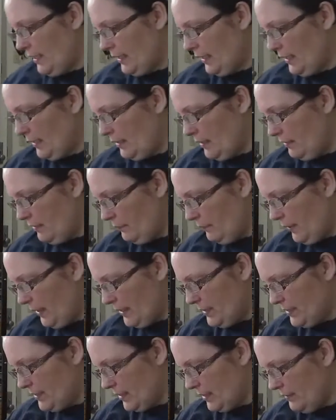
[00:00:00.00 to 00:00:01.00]
I cannot
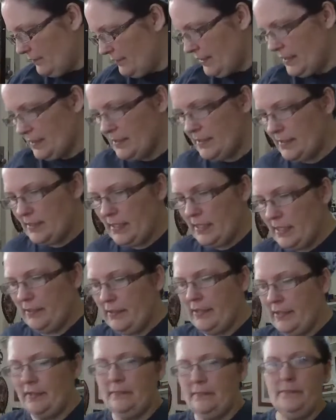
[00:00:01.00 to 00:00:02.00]
wait to give that to
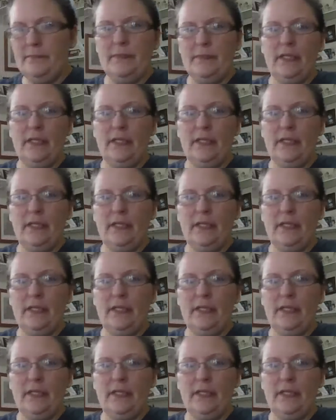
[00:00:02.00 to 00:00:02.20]
Taryn.